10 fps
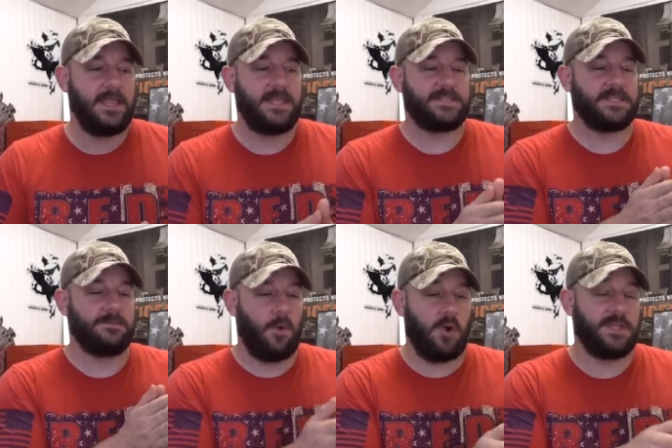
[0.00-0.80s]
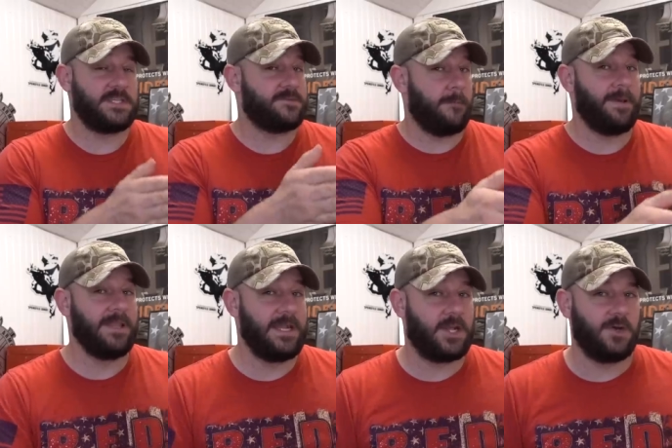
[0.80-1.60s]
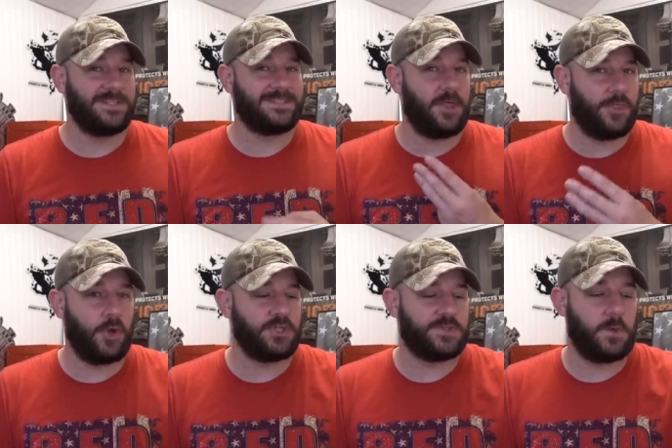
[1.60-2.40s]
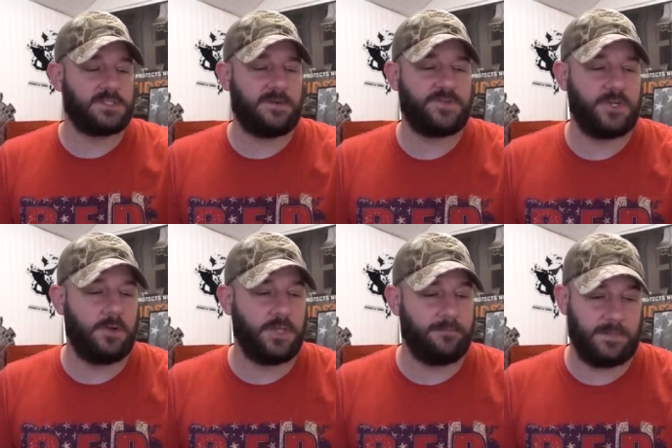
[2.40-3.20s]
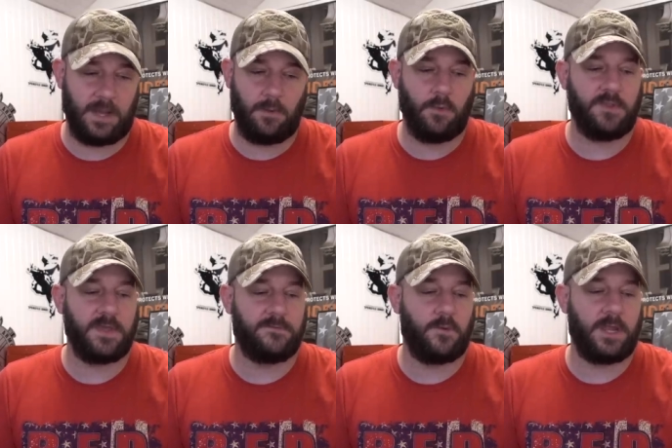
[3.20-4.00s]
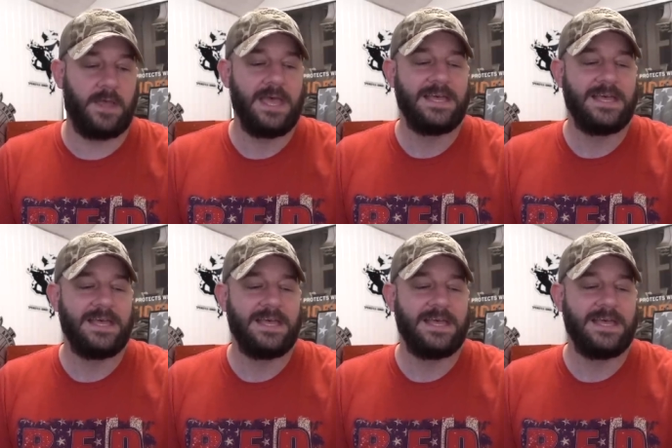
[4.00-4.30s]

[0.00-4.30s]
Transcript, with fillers: This is more. This is from Politico. This is the third source I've shown you. Got one more thing for you.